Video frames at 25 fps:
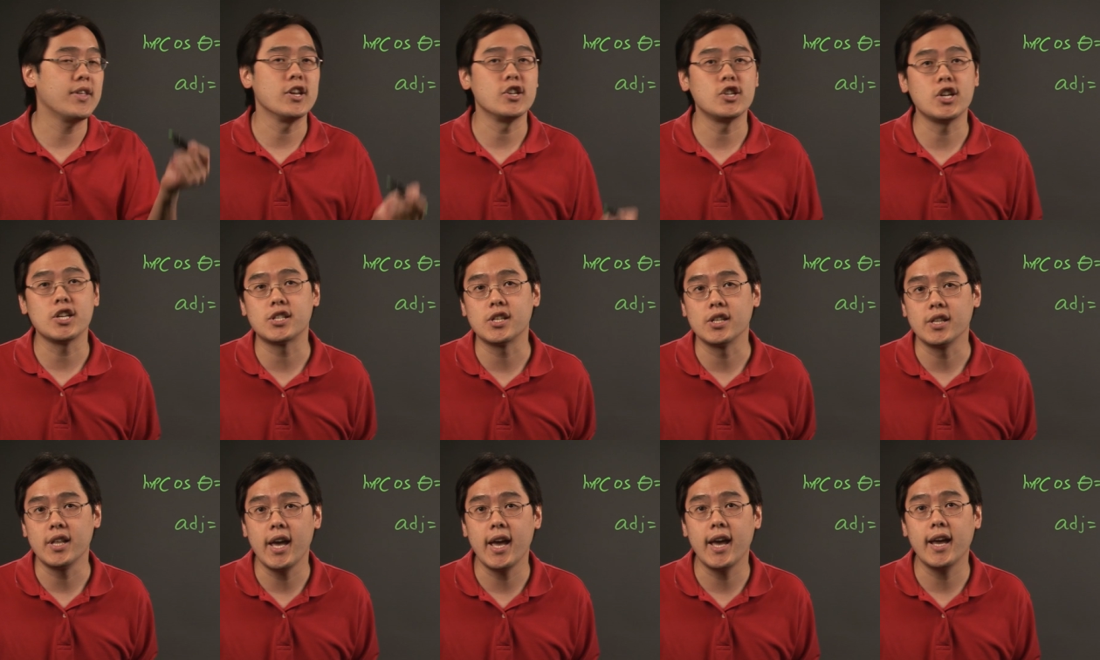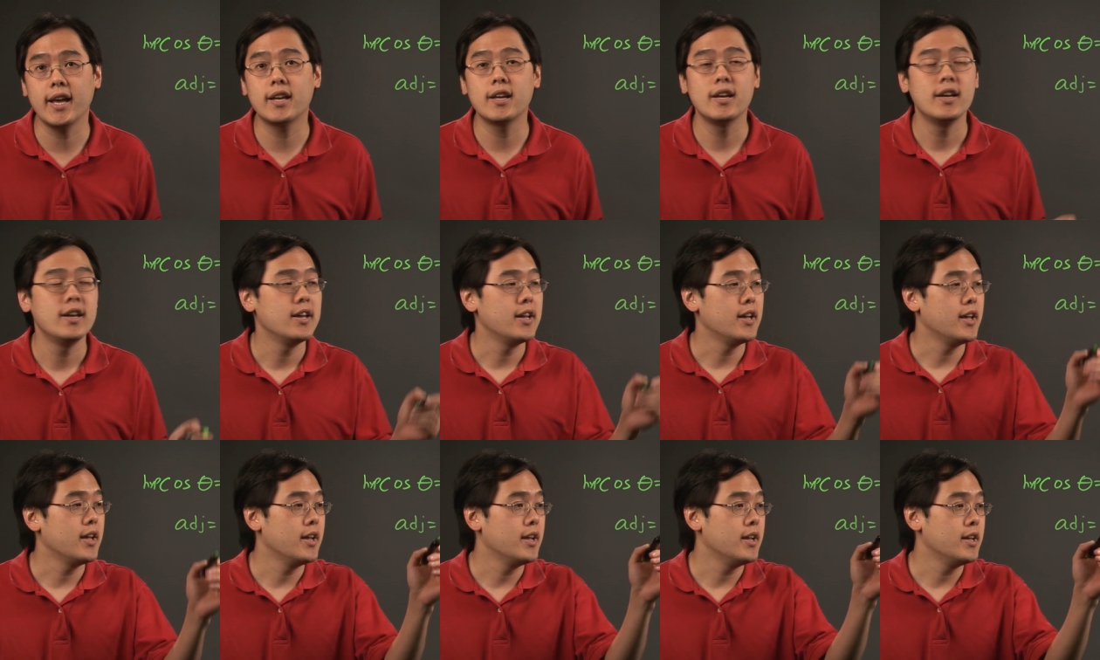the adjacent leg,
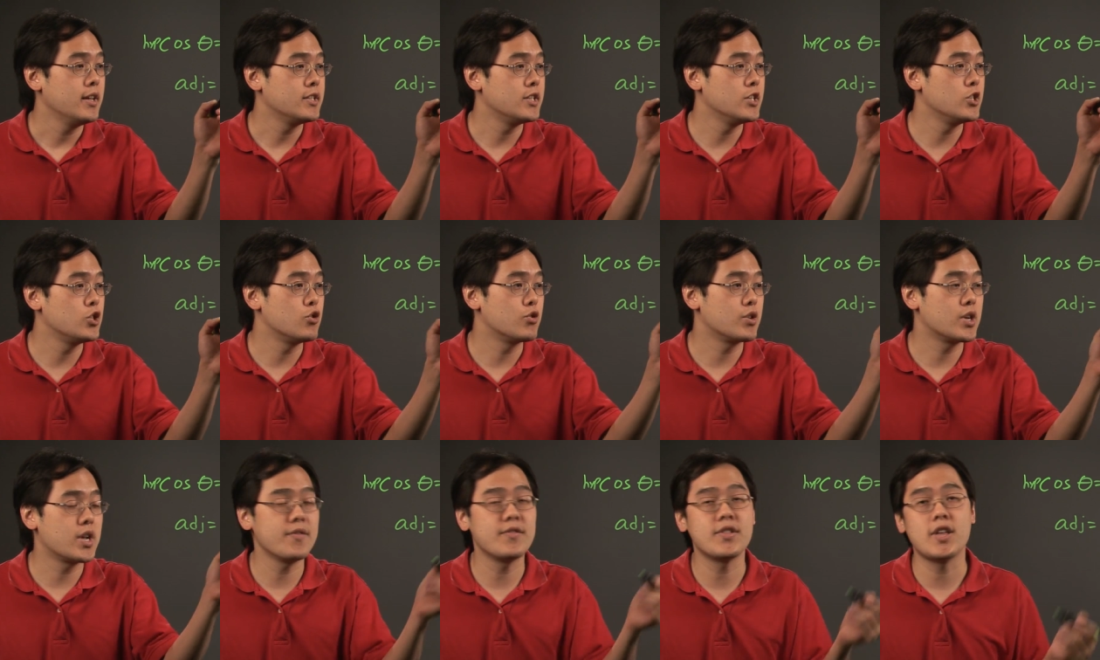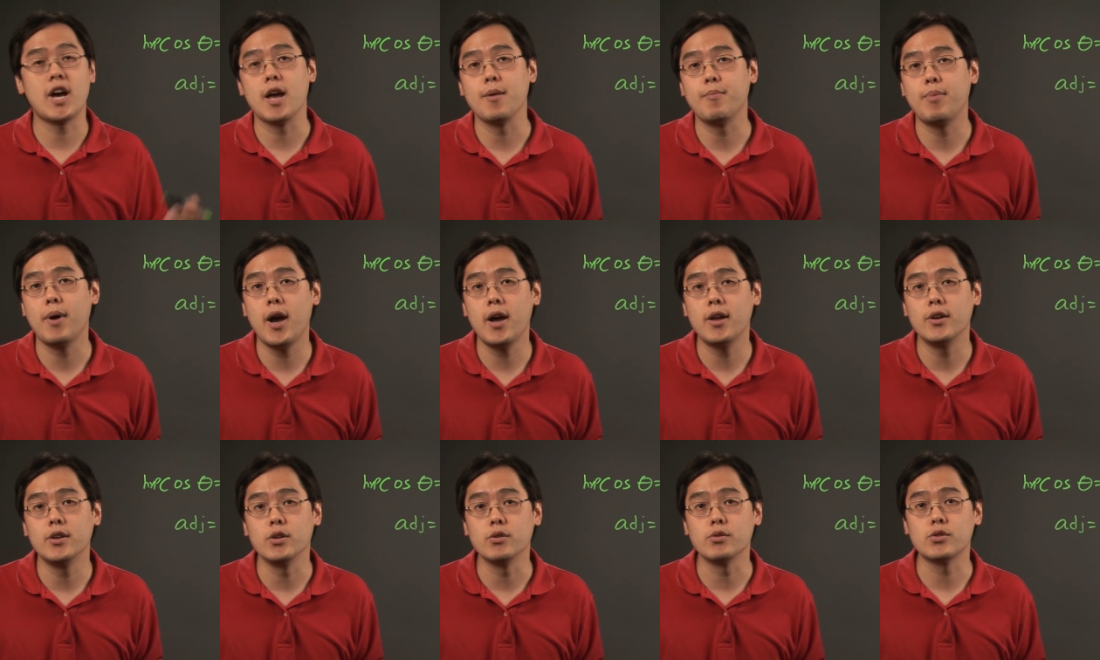since you're given the
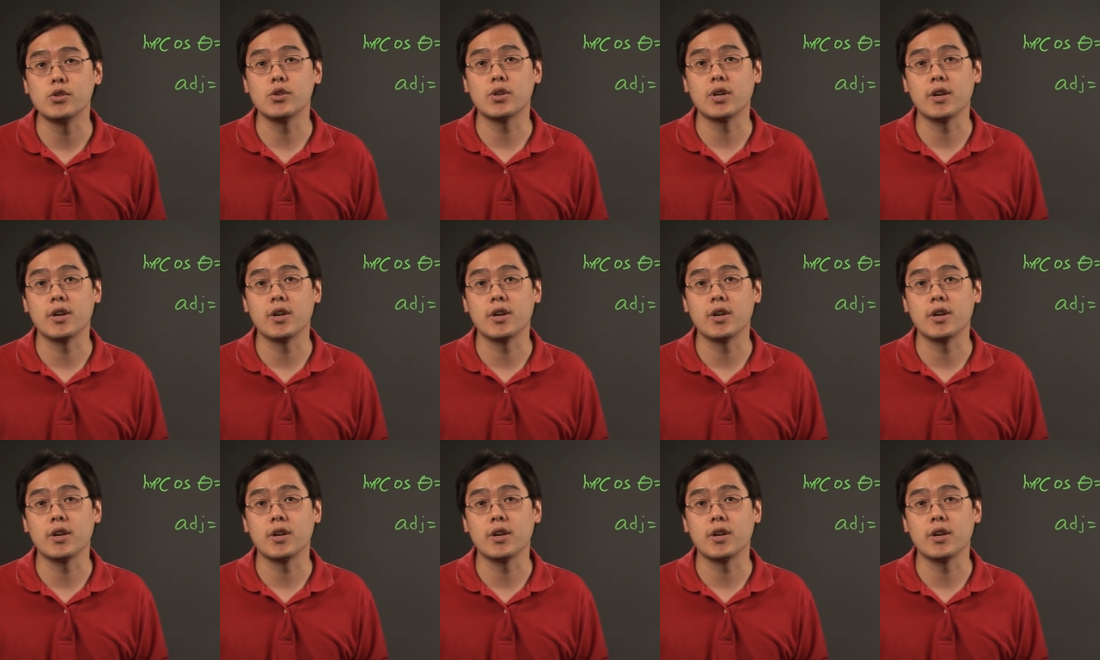hypotenuse,